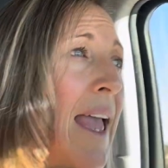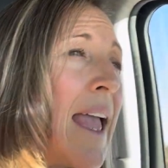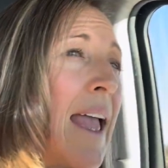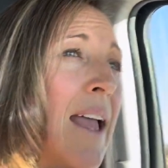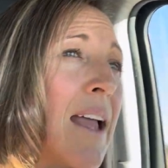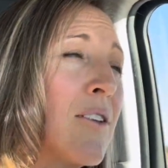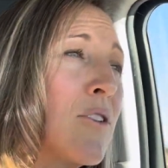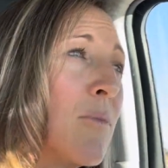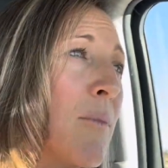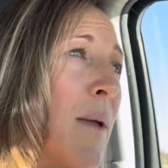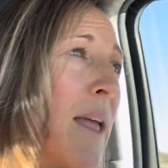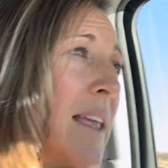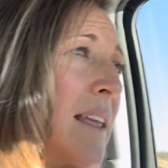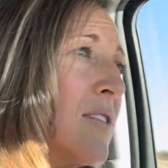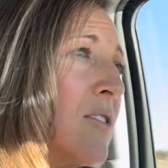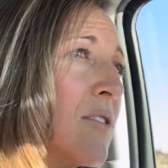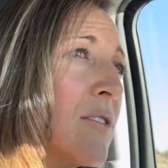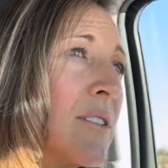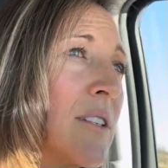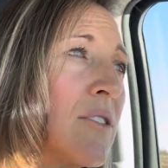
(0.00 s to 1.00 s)
and you're
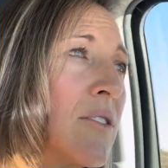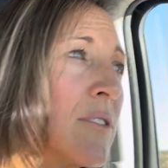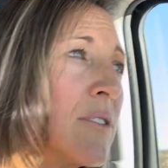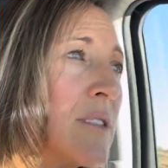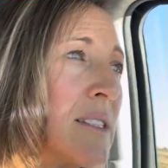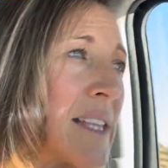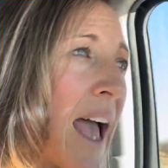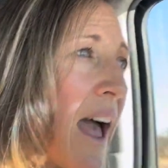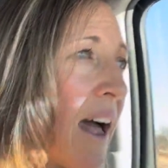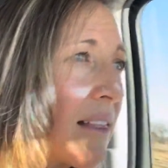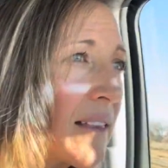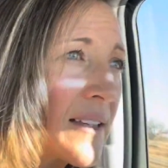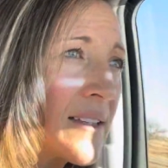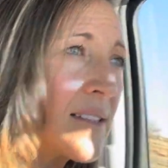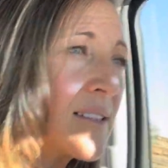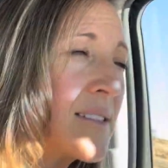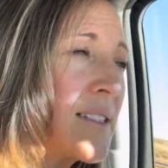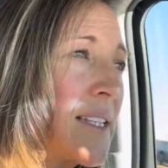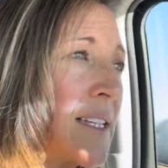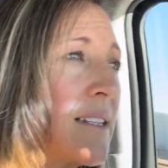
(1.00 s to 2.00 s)
making your little
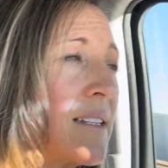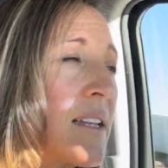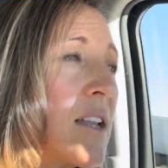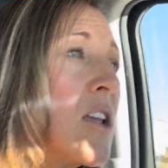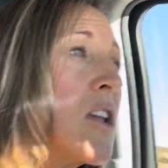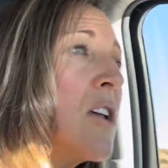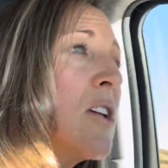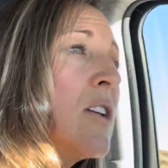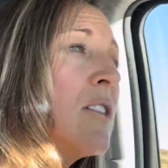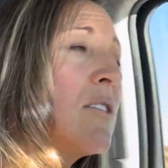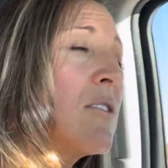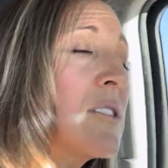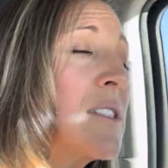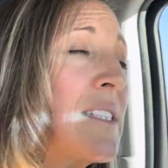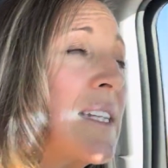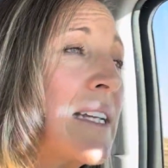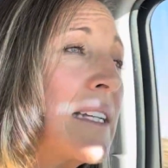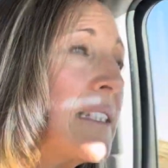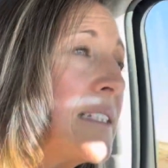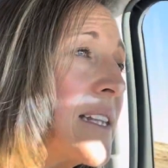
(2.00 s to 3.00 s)
salads, and you're
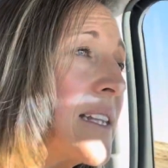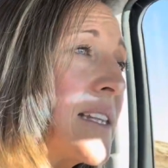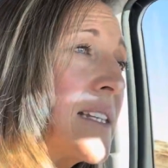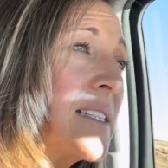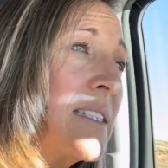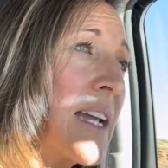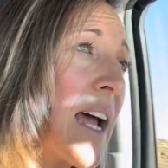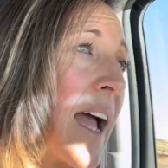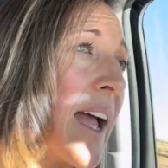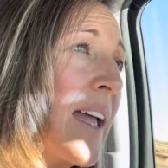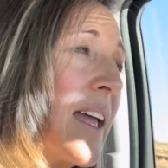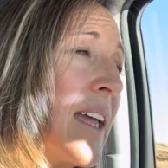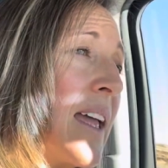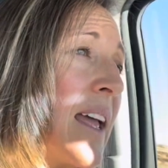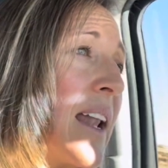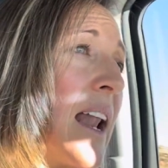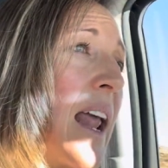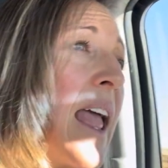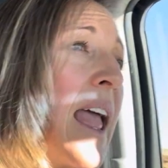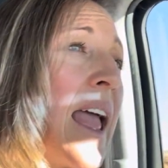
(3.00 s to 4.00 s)
sticking to this diet,
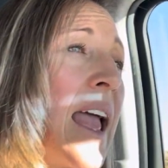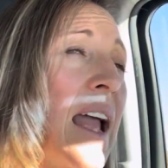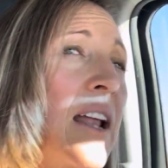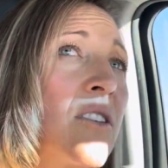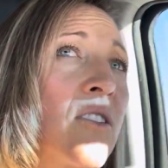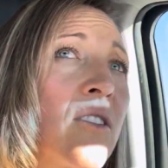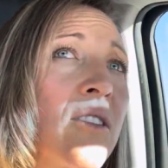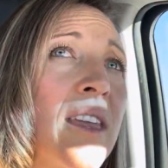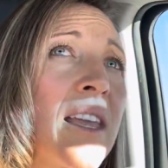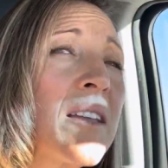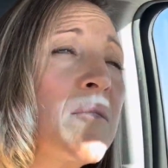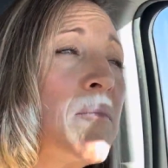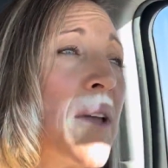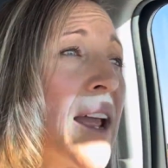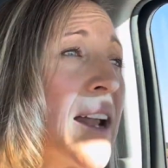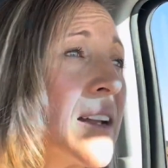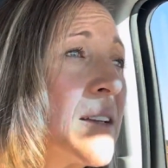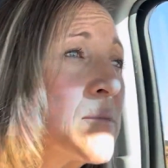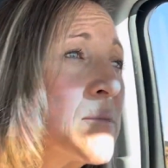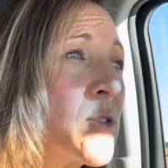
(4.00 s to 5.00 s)
and you're thinking,
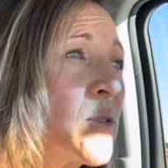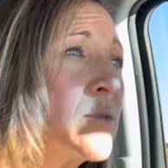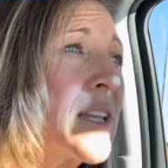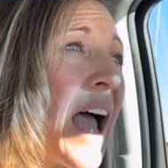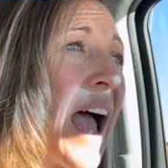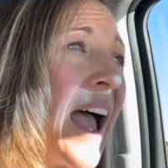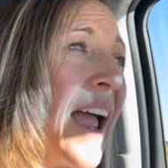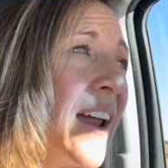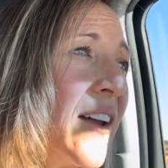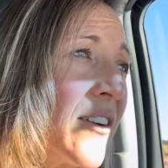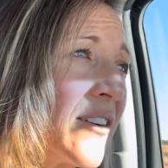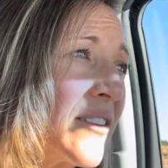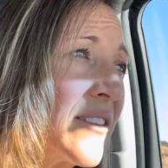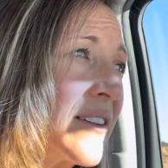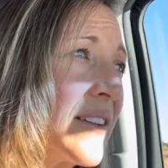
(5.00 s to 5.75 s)
man, I'm so tired.